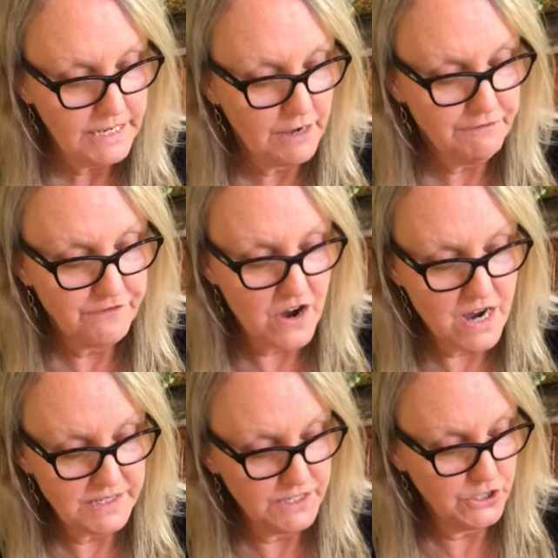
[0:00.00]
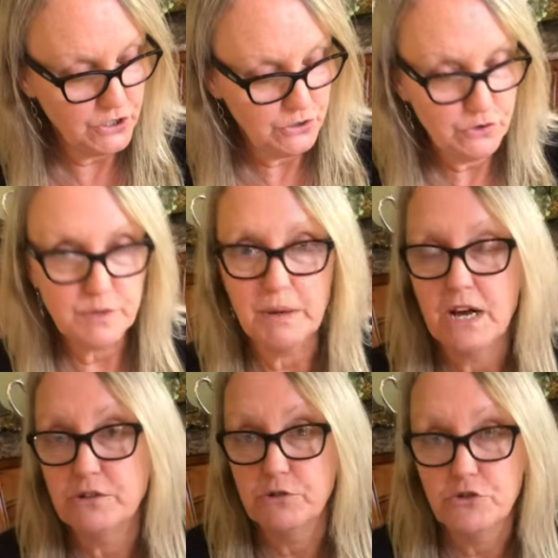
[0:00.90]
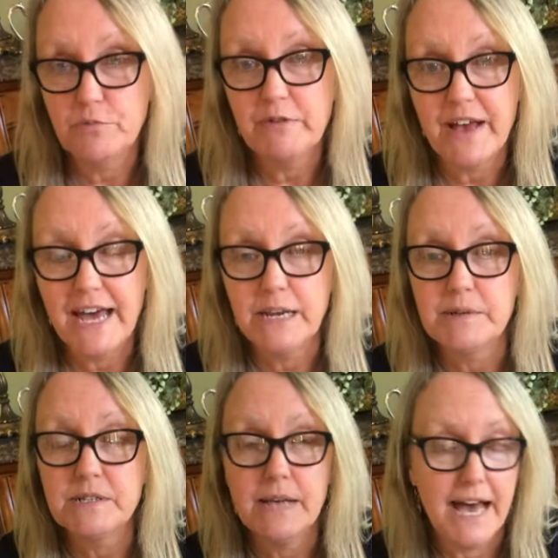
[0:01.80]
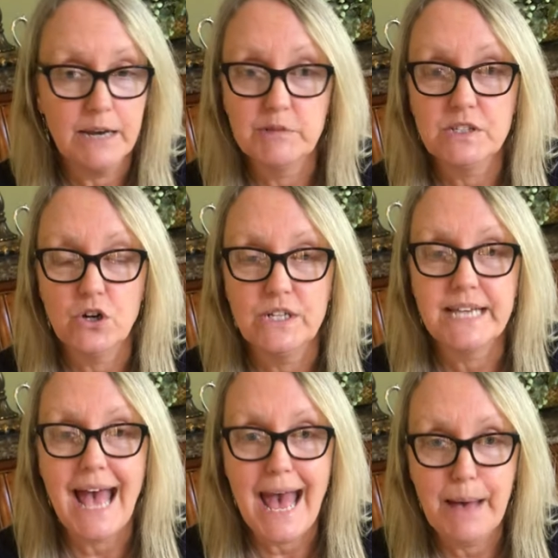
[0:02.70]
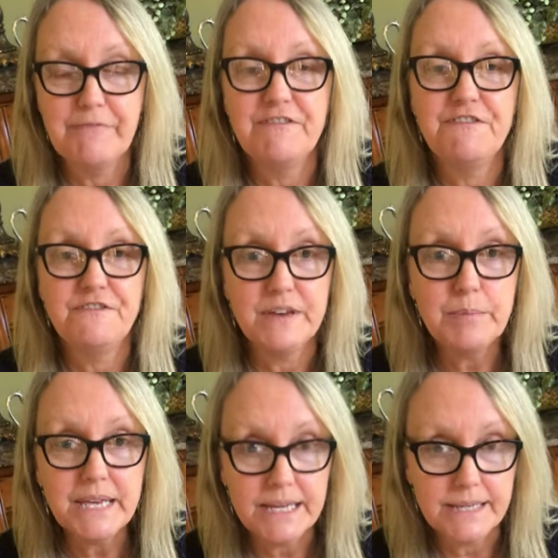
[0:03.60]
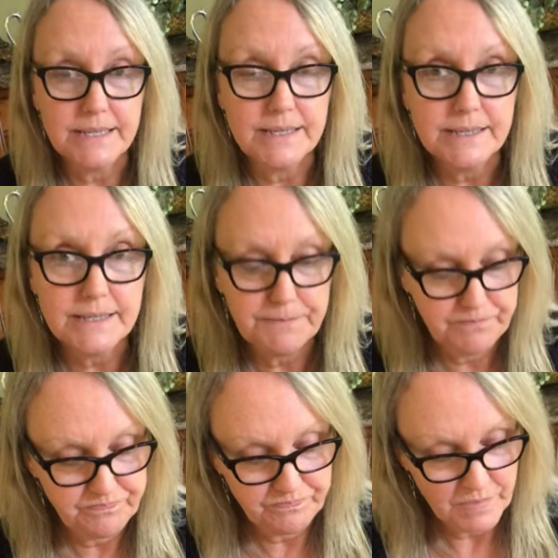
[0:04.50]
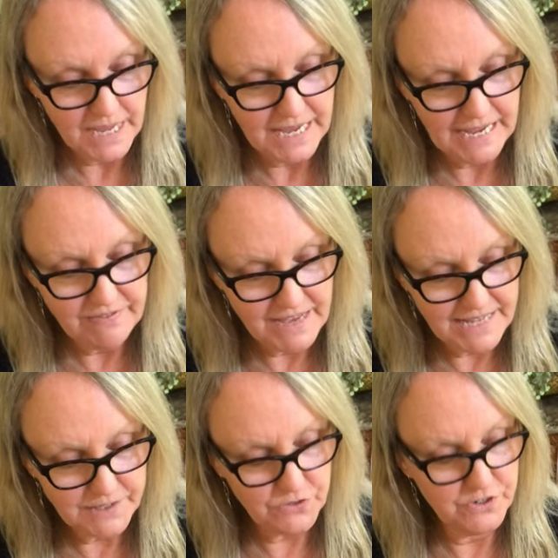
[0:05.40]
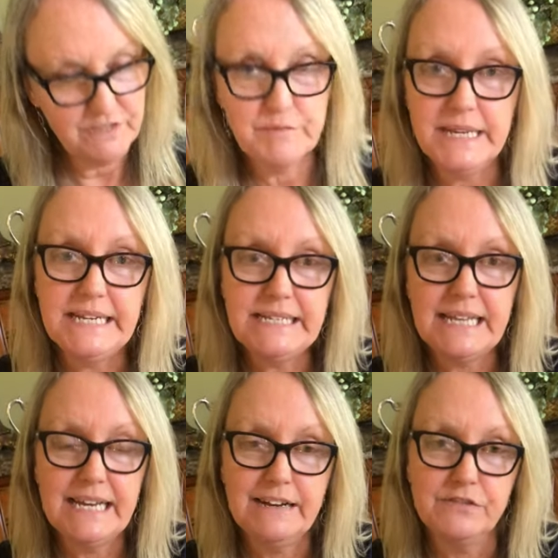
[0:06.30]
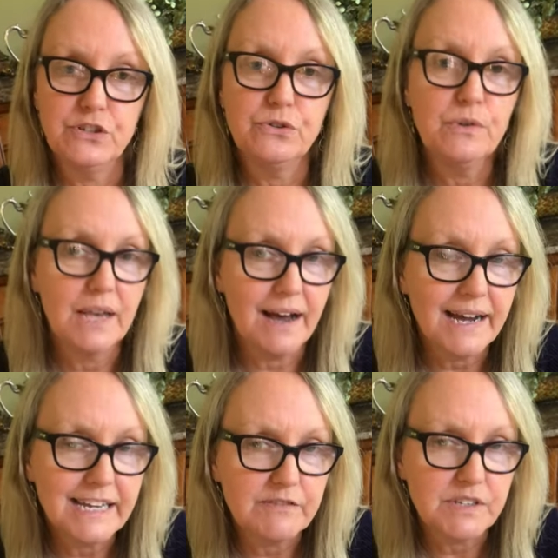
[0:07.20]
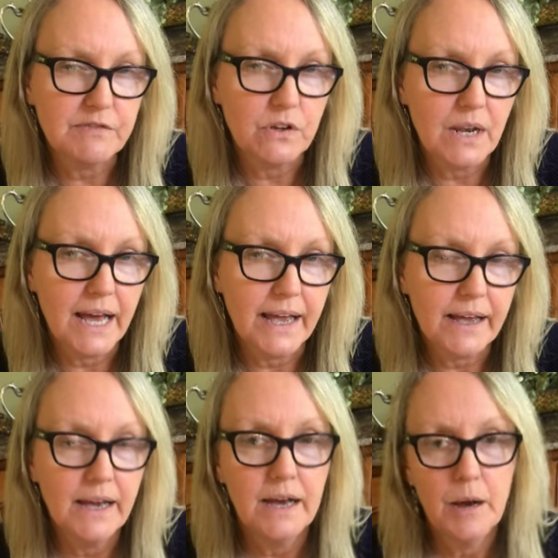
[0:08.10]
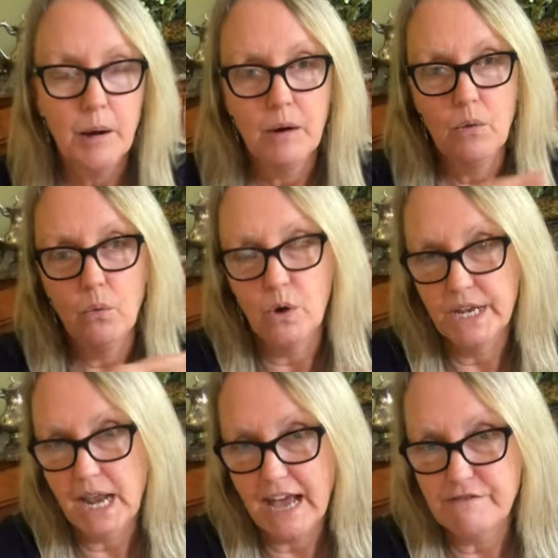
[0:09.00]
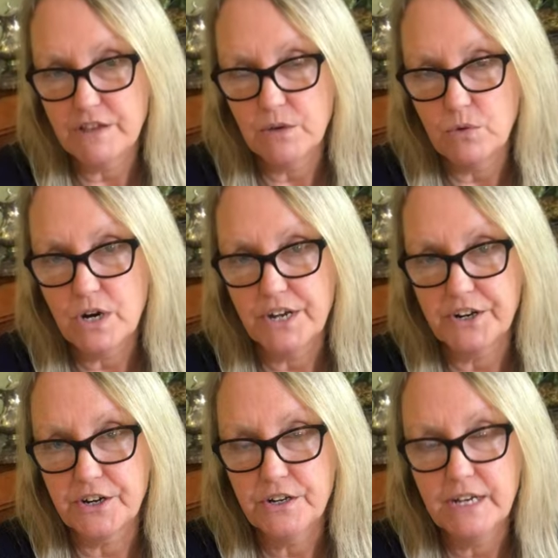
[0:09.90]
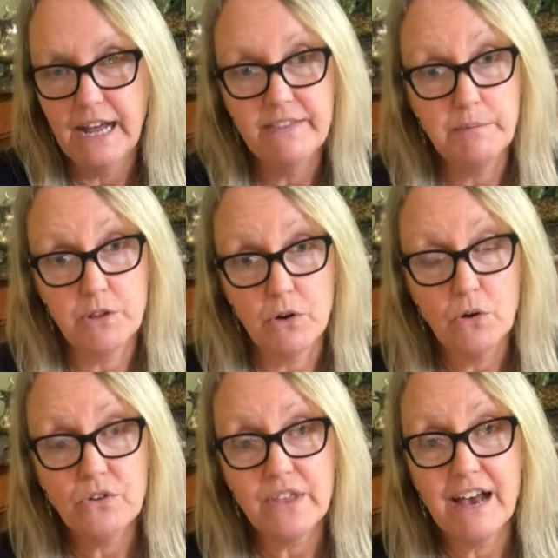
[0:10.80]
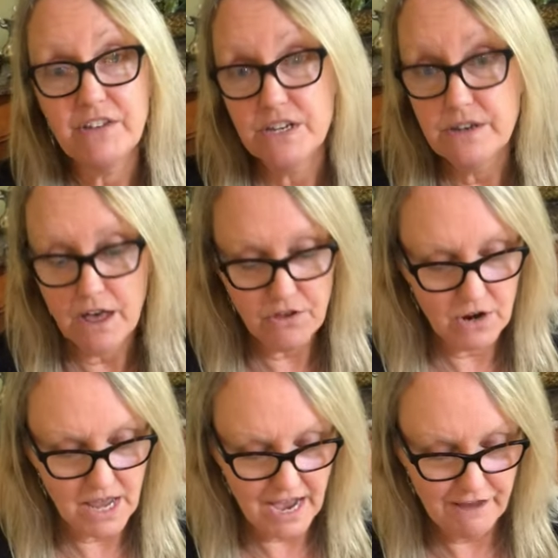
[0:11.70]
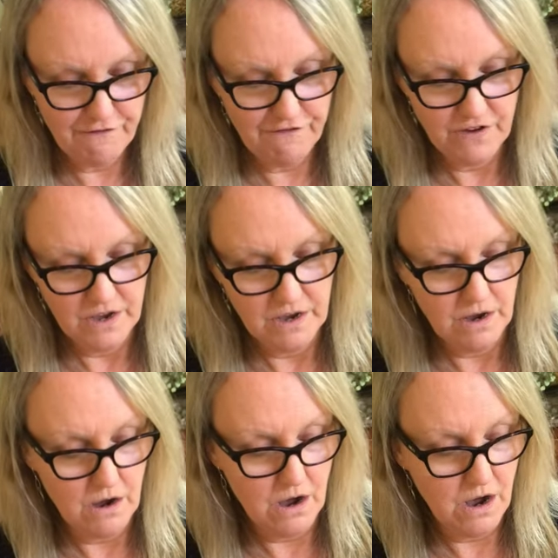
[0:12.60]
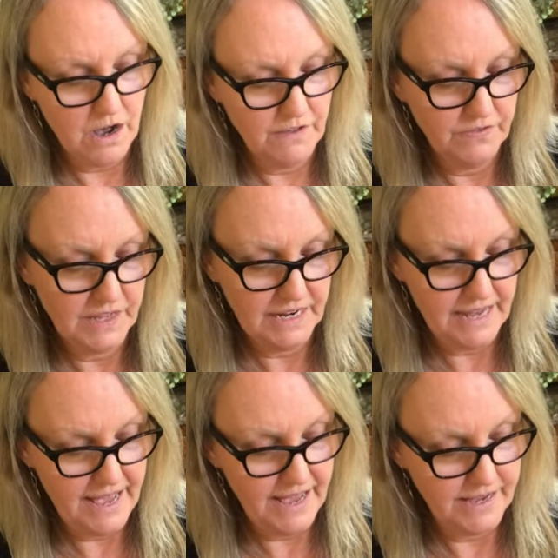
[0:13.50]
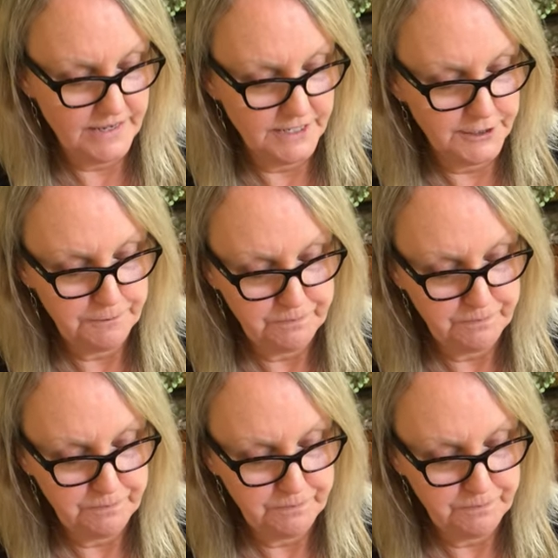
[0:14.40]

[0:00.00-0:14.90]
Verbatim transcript: Now, frogs and toads belong to a group of animal, animals called amphibians. And that sort of means they have two lives, if you like. One life in the water, and then when they're older, they have another life on the land.